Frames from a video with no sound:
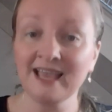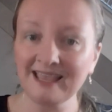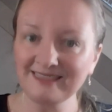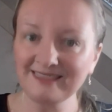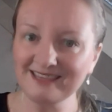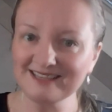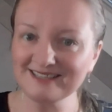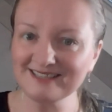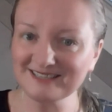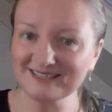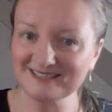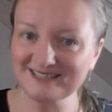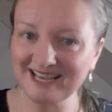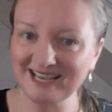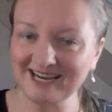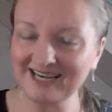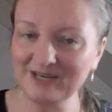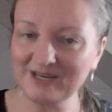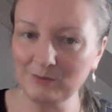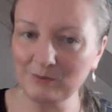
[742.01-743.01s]
That's
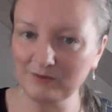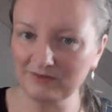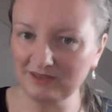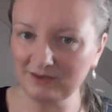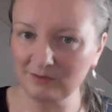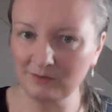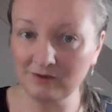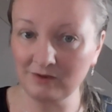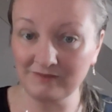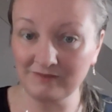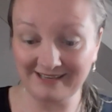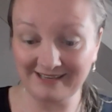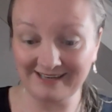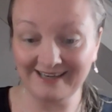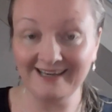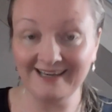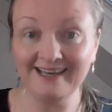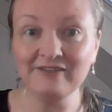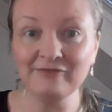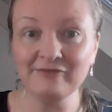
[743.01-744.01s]
exactly what they want. They
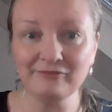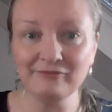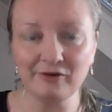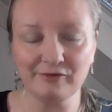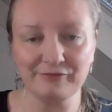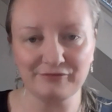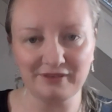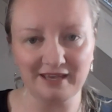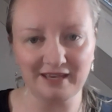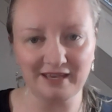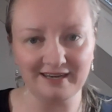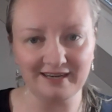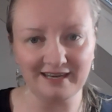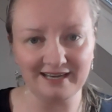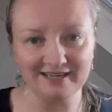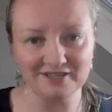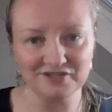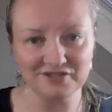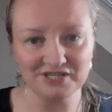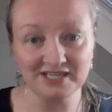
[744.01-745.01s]
live off that
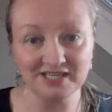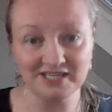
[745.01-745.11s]
energy.